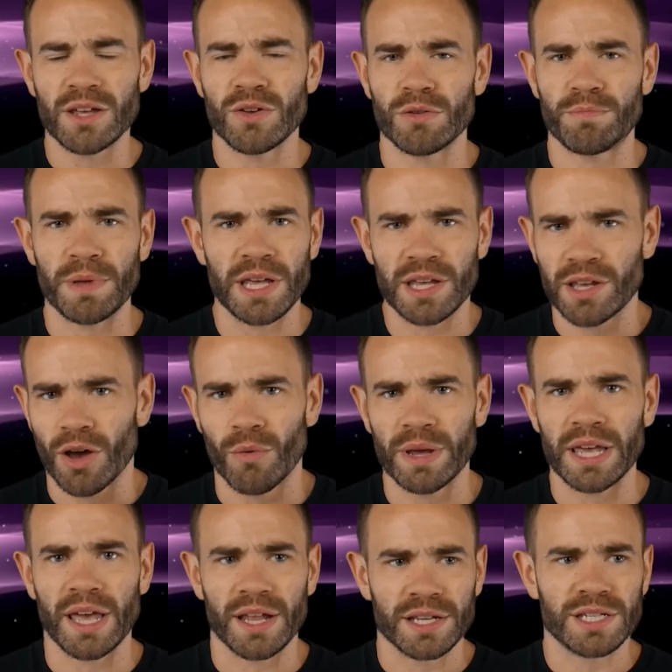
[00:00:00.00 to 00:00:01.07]
that you'd be
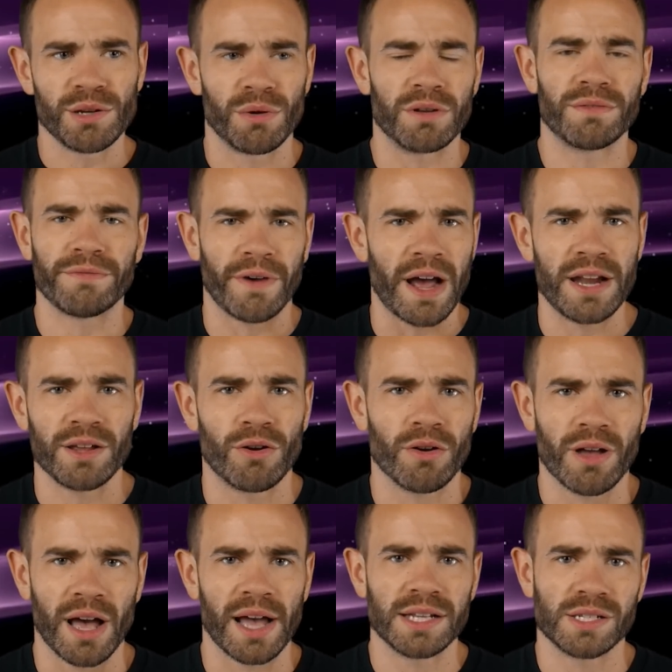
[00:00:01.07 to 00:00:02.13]
going into and finding all
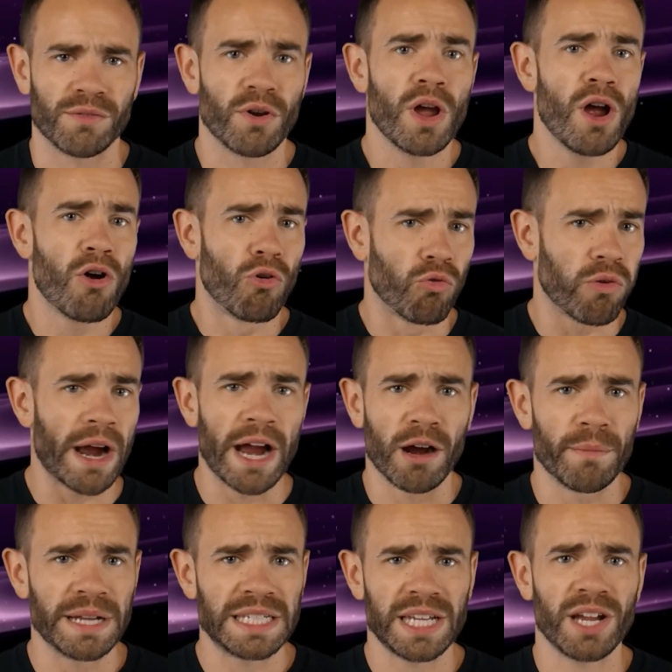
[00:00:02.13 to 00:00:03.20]
kinds of
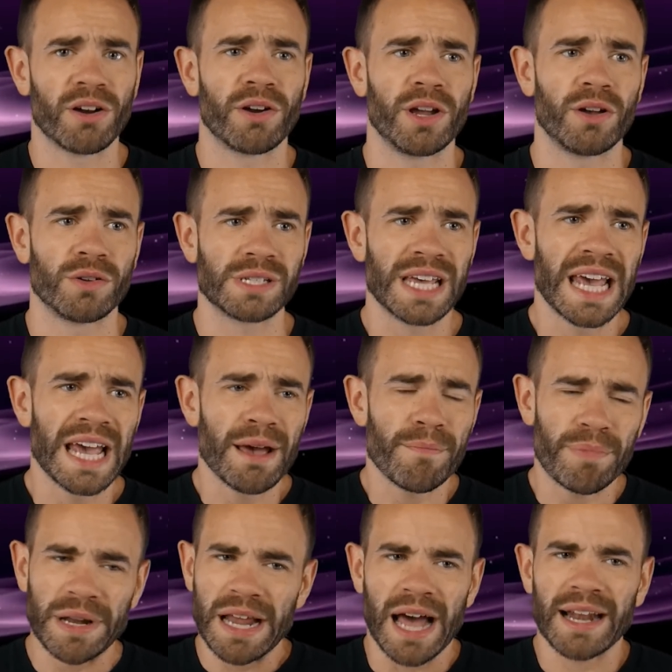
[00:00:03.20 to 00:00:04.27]
rare materials,
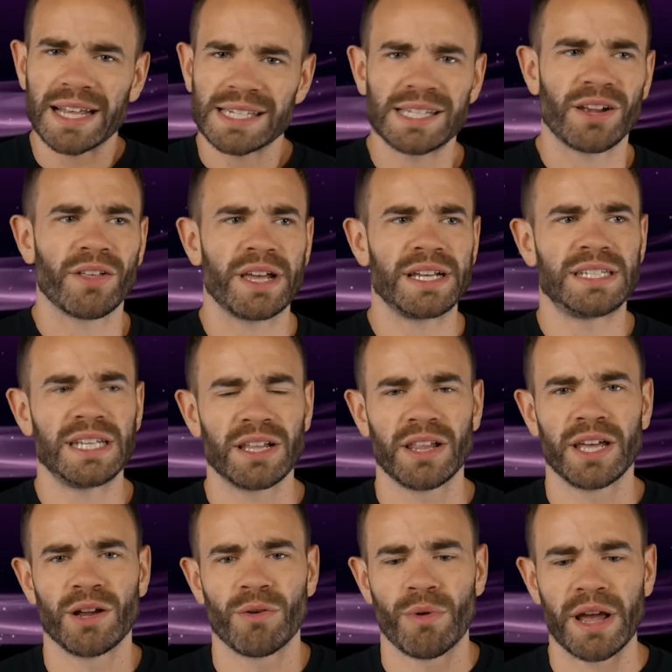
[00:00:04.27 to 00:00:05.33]
but not necessarily
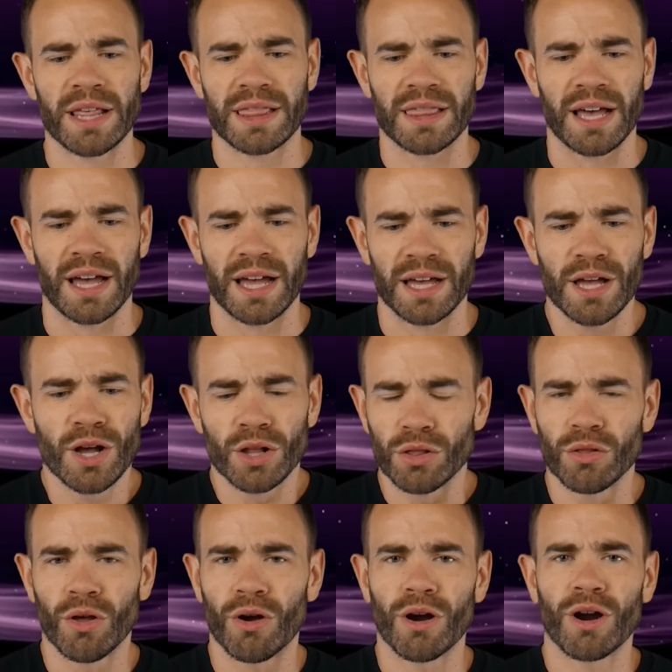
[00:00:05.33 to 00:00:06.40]
dealing with uh,
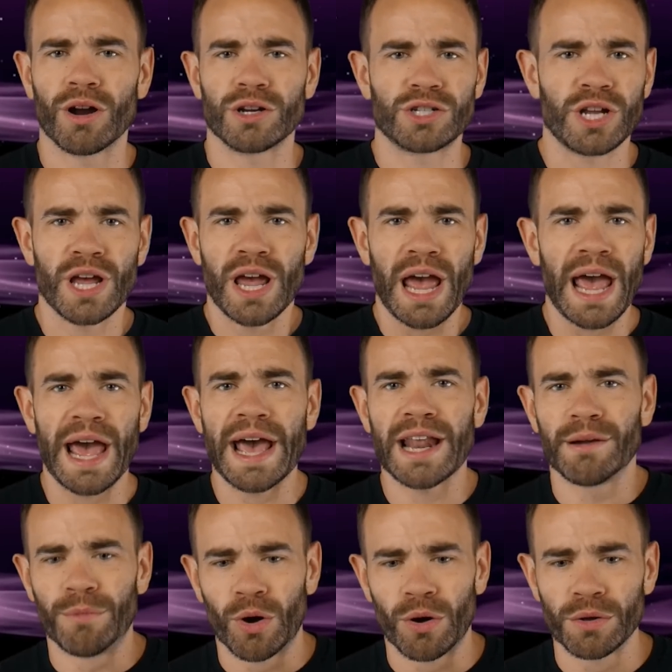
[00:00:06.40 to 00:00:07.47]
large
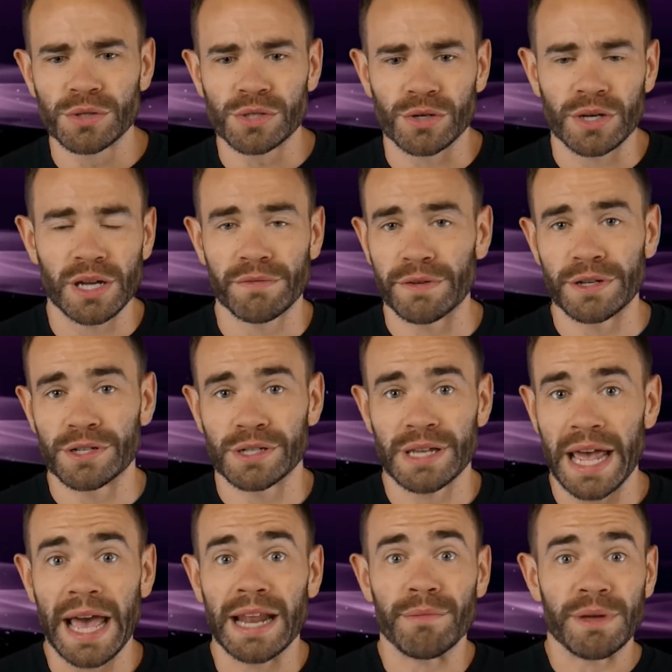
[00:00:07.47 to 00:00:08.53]
animals or even just
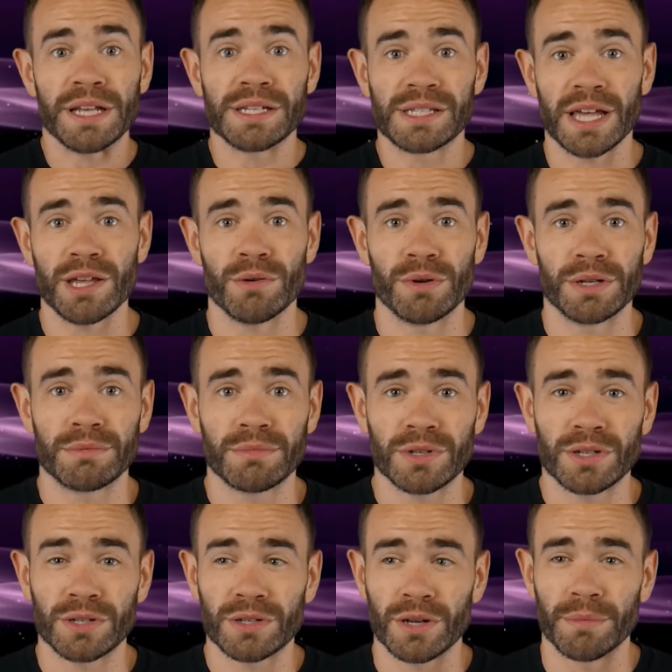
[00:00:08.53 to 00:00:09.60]
enemies that you would
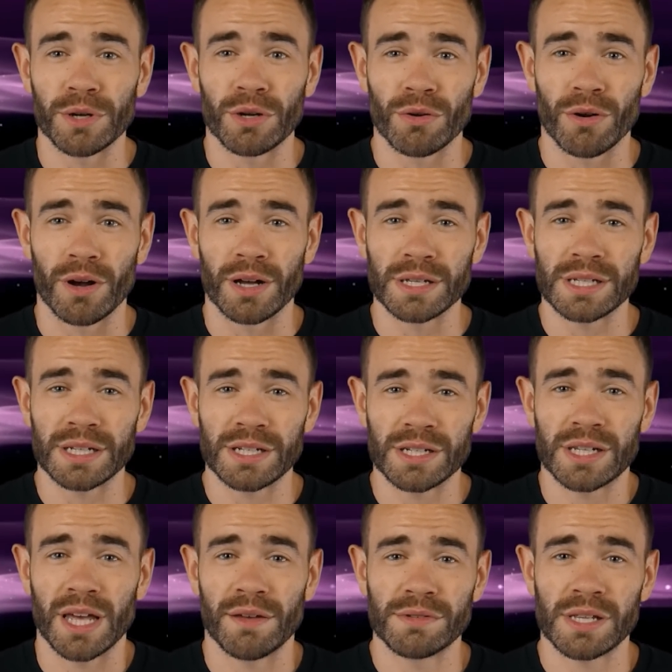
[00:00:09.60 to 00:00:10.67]
come across. It
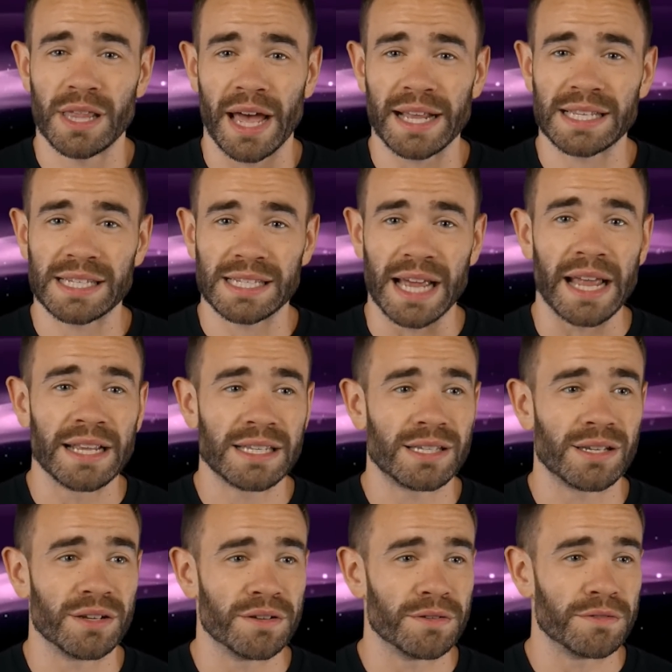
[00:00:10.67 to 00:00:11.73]
just gives you that
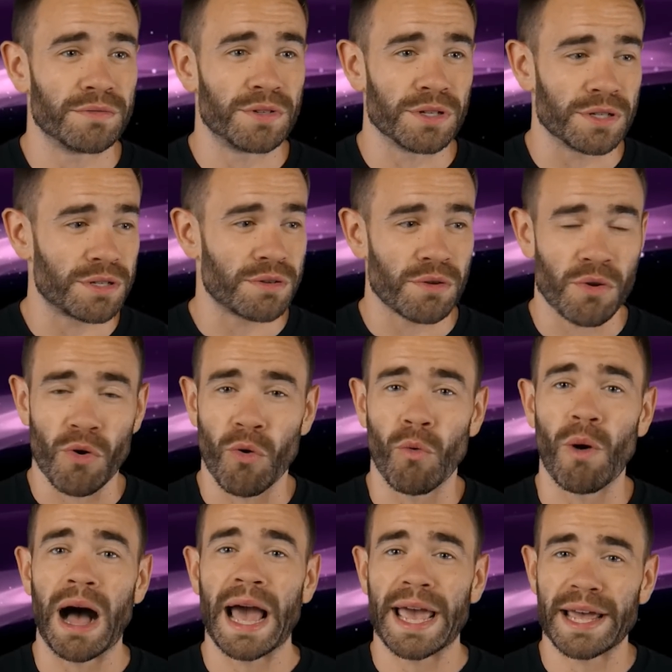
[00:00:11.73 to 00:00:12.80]
sense of just
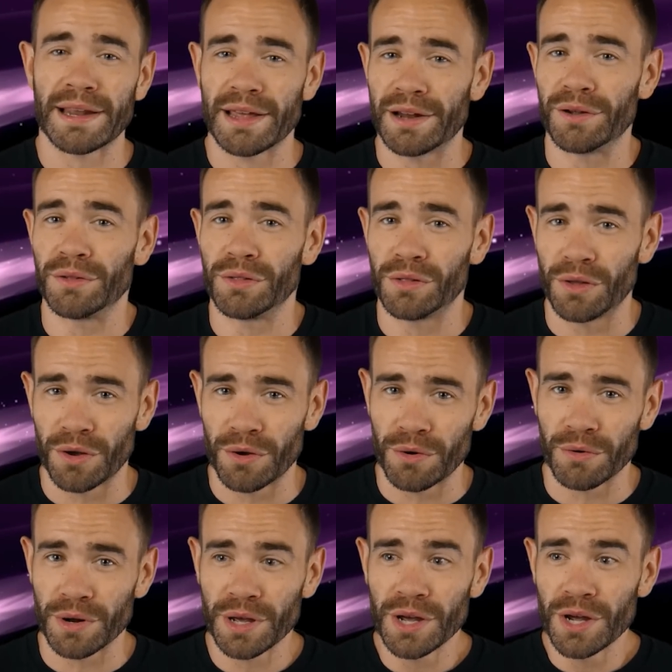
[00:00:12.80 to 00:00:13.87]
quiet and
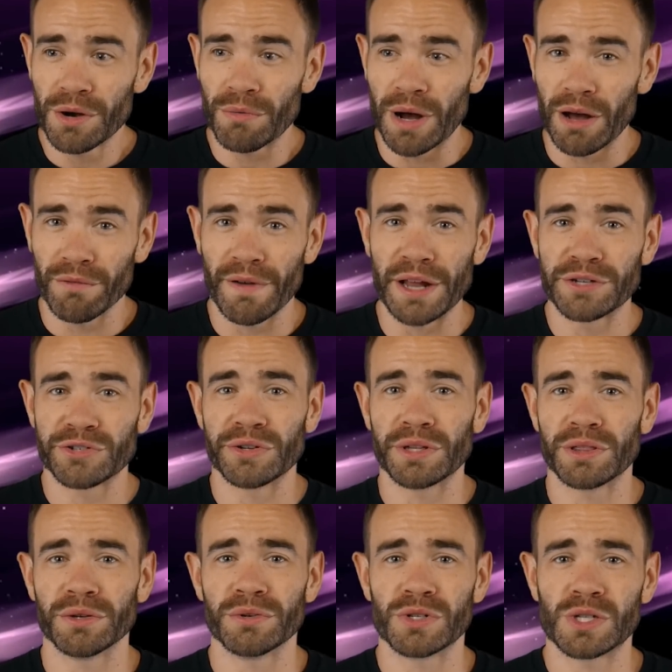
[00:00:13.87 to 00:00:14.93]
alone while venturing
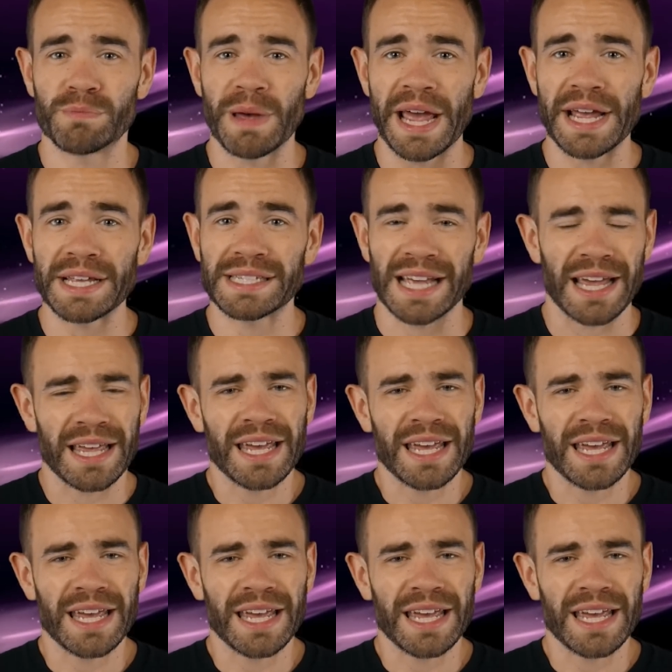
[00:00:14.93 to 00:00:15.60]
through space.